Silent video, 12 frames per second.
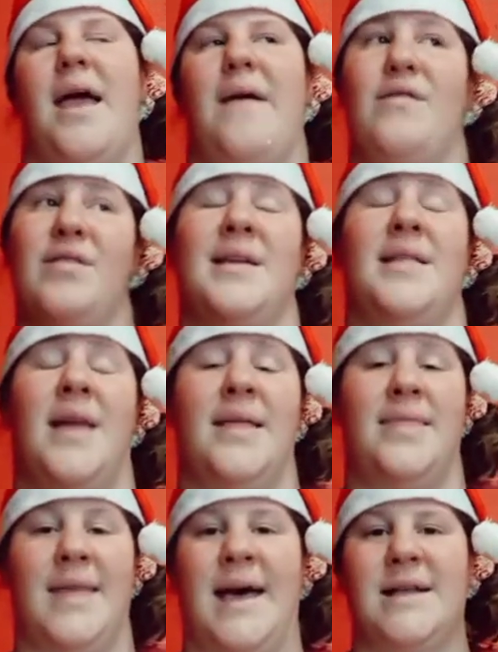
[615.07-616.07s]
everything
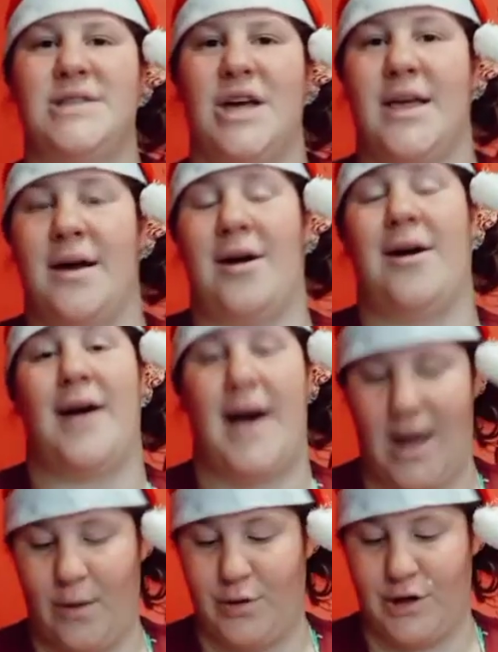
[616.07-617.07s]
like that. So yeah,
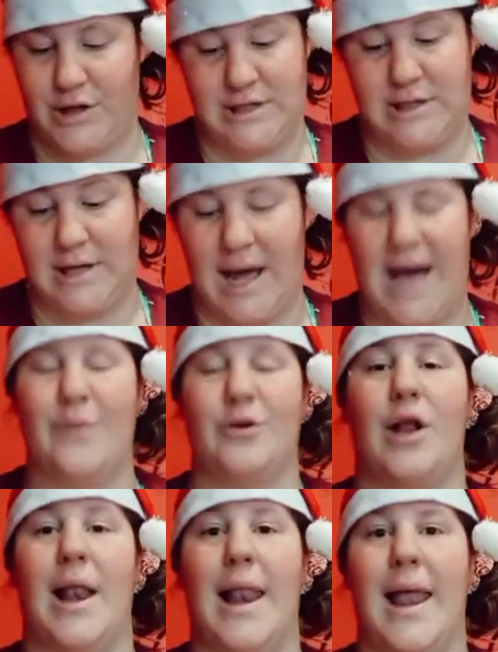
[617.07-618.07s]
I
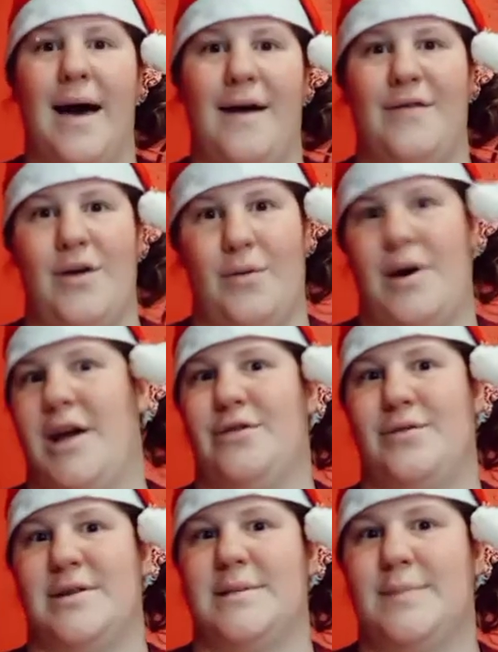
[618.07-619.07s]
would love a white
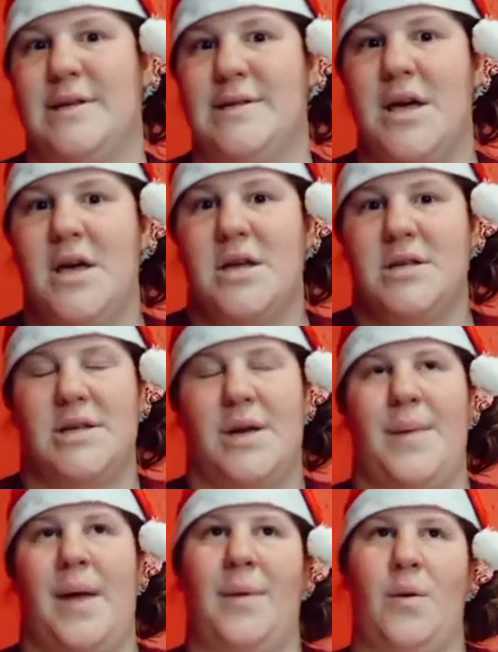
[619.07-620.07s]
Christmas.
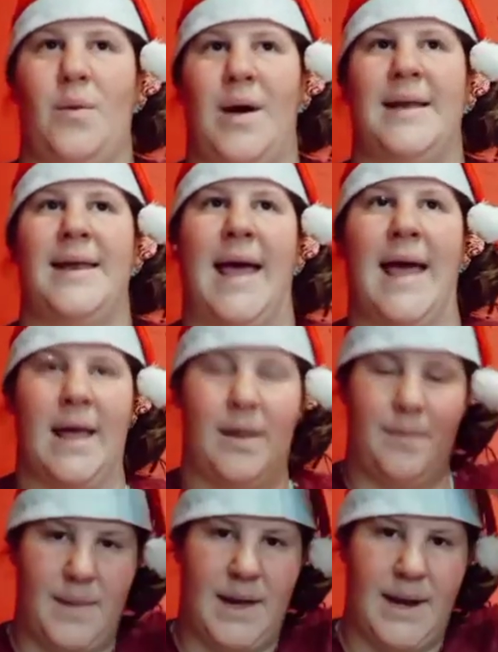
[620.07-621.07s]
So maybe one day
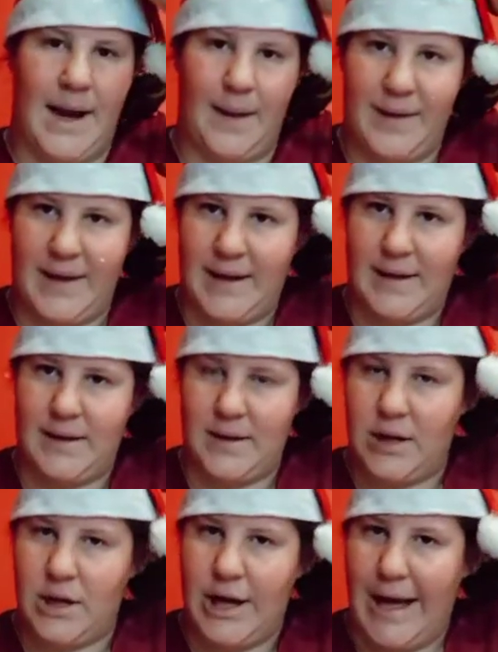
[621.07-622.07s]
me and hubby can
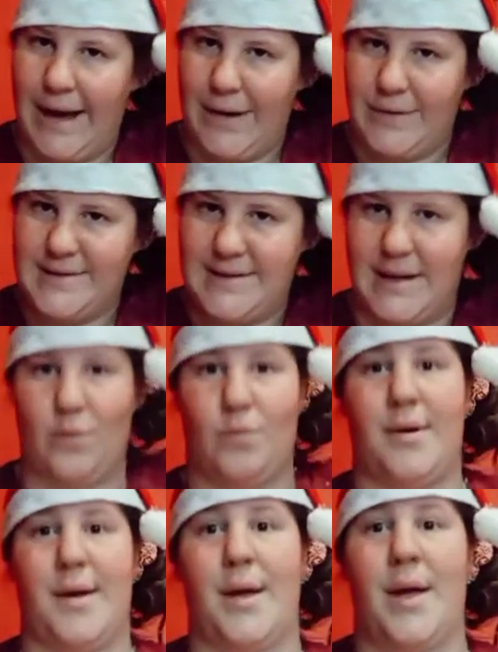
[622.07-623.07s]
go
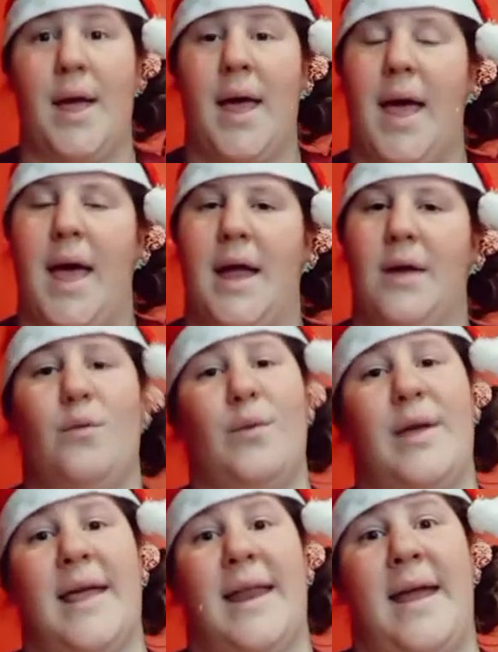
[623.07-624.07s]
somewhere and
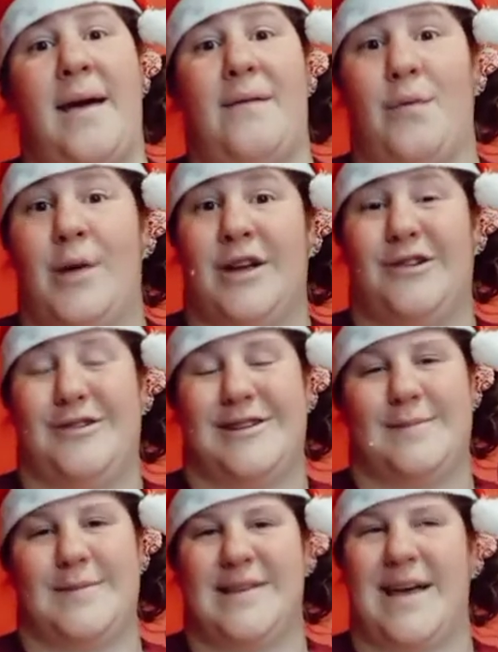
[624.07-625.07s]
we can have a white
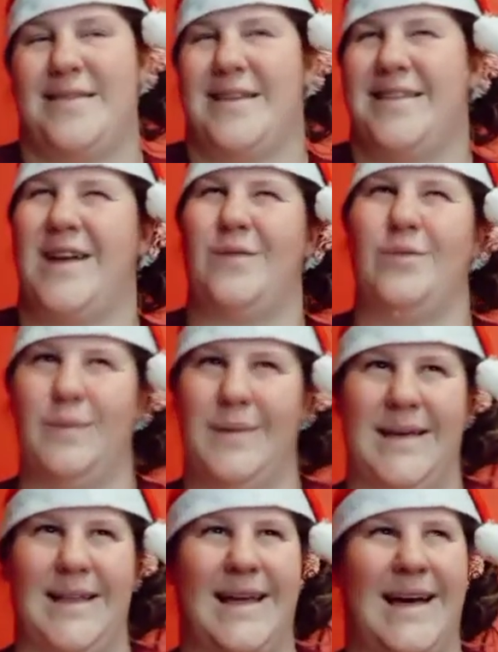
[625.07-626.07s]
Christmas. I think that would
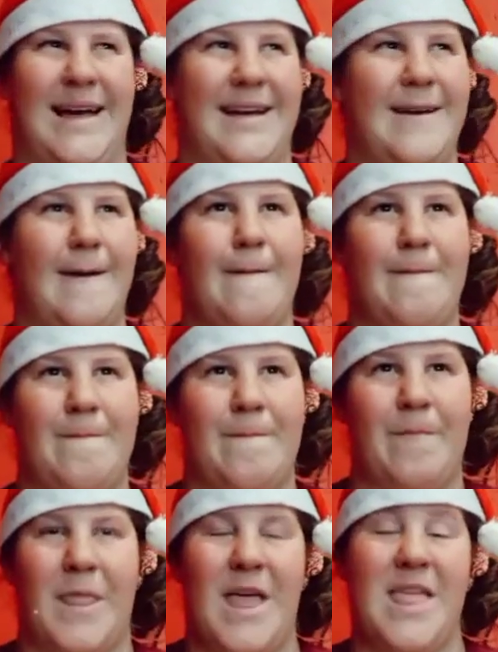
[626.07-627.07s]
be like
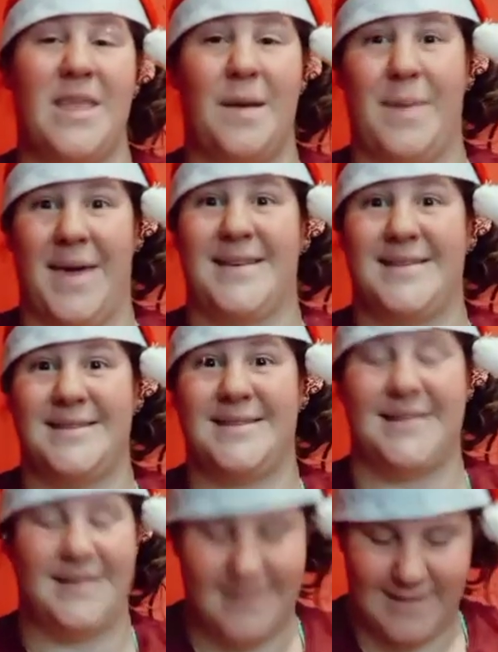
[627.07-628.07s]
the
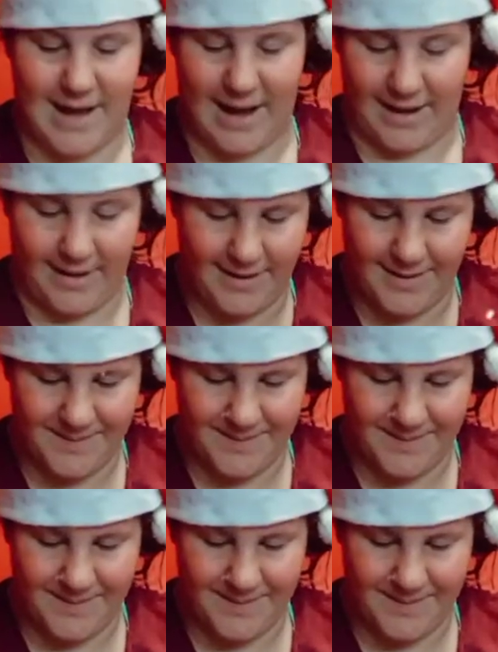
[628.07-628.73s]
best. Like